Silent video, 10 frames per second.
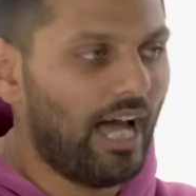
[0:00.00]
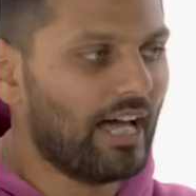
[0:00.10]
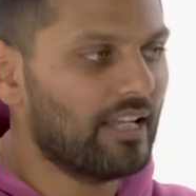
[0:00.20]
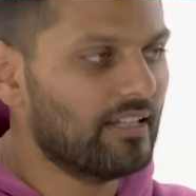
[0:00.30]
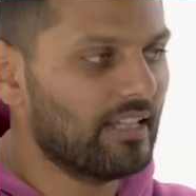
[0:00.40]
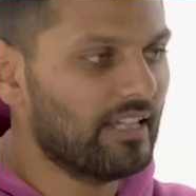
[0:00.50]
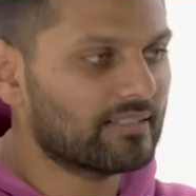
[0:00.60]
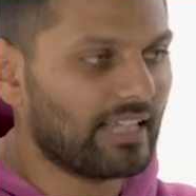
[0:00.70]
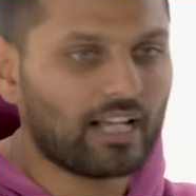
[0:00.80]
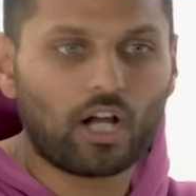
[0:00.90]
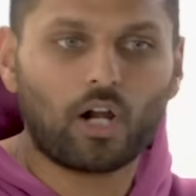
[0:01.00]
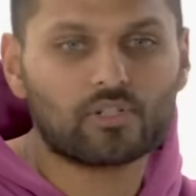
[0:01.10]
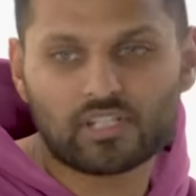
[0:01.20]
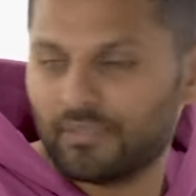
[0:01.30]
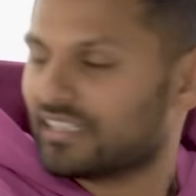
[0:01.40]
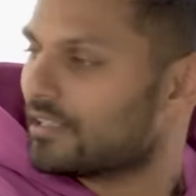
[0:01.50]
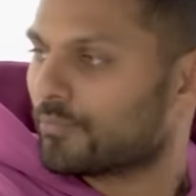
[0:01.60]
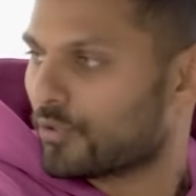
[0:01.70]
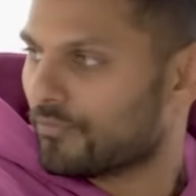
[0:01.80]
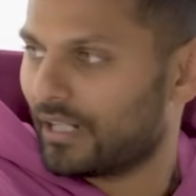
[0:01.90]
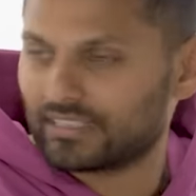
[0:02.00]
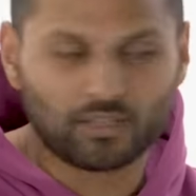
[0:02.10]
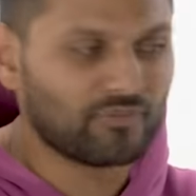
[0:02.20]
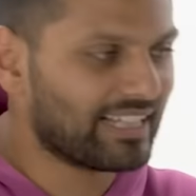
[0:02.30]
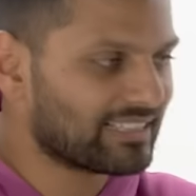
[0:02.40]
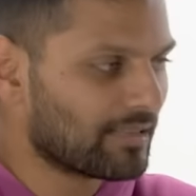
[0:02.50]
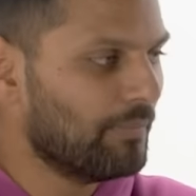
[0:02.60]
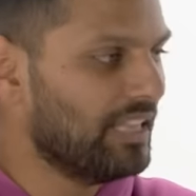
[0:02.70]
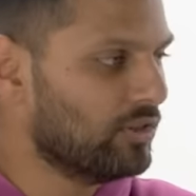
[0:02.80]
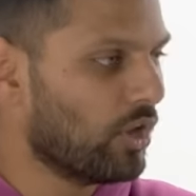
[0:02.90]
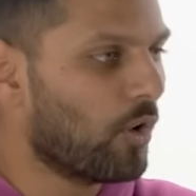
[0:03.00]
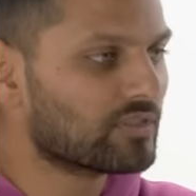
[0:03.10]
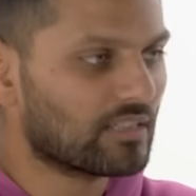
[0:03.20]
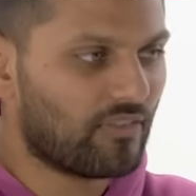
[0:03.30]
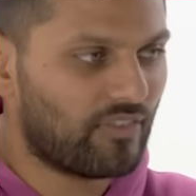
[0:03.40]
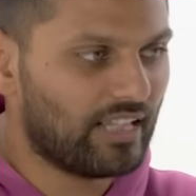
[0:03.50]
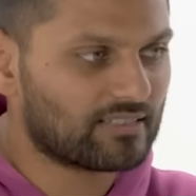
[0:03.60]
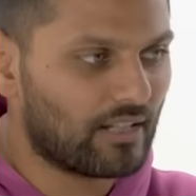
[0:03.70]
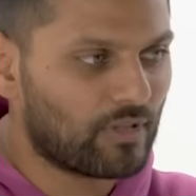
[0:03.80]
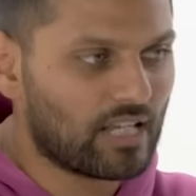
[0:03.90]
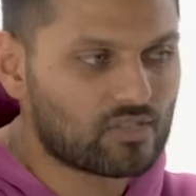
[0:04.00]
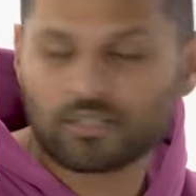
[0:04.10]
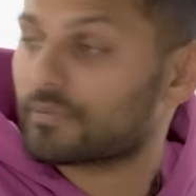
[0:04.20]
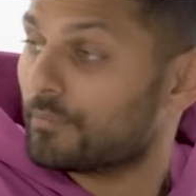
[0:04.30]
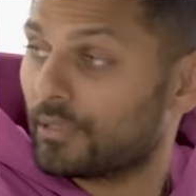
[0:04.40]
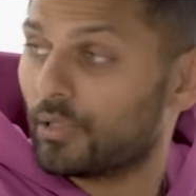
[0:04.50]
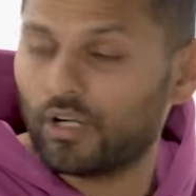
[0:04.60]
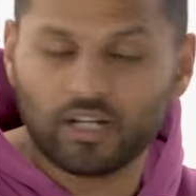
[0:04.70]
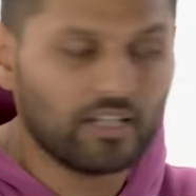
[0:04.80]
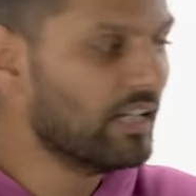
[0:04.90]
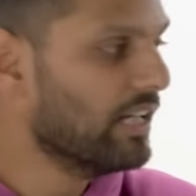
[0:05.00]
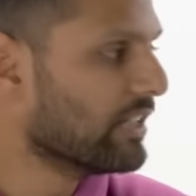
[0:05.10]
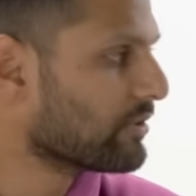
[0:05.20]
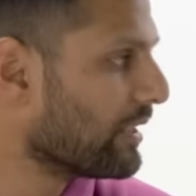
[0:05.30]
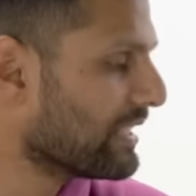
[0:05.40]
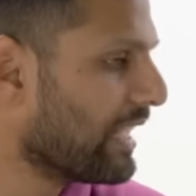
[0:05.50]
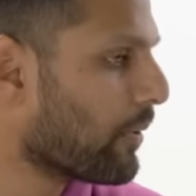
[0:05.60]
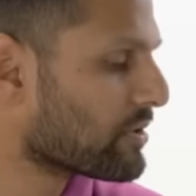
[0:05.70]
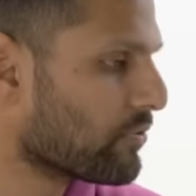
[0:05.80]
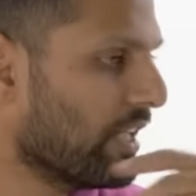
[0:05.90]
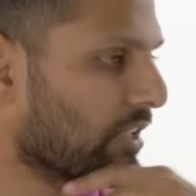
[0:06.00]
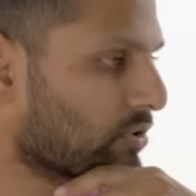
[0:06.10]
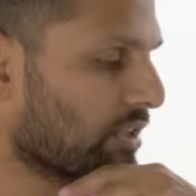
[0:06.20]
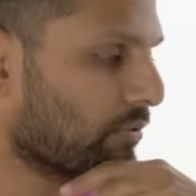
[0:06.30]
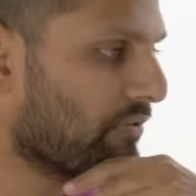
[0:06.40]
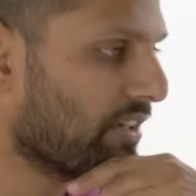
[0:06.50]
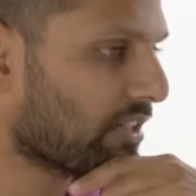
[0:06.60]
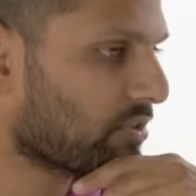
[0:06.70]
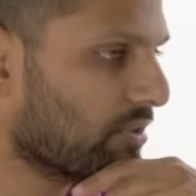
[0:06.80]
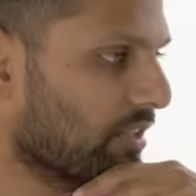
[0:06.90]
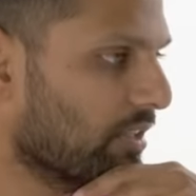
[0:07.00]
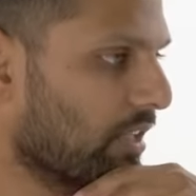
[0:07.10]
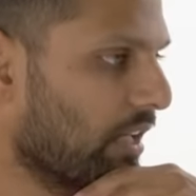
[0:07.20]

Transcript: and is encouraging me to improve myself. Like, to me, those are the things that relationships are built on. So I think that was a really interesting reflection.